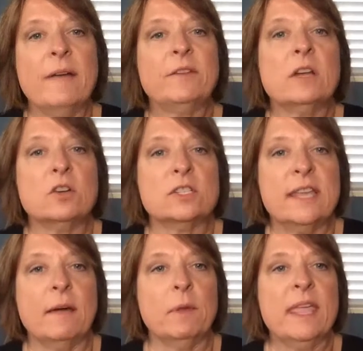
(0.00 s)
to
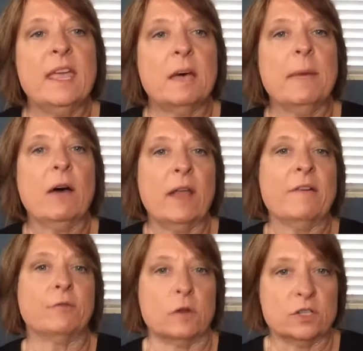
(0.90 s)
understand, when they come out
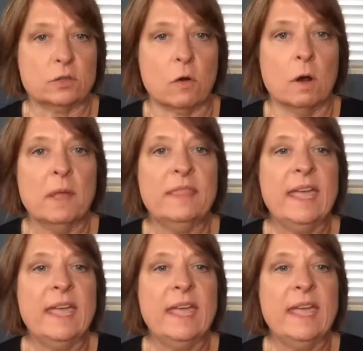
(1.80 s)
after a storm,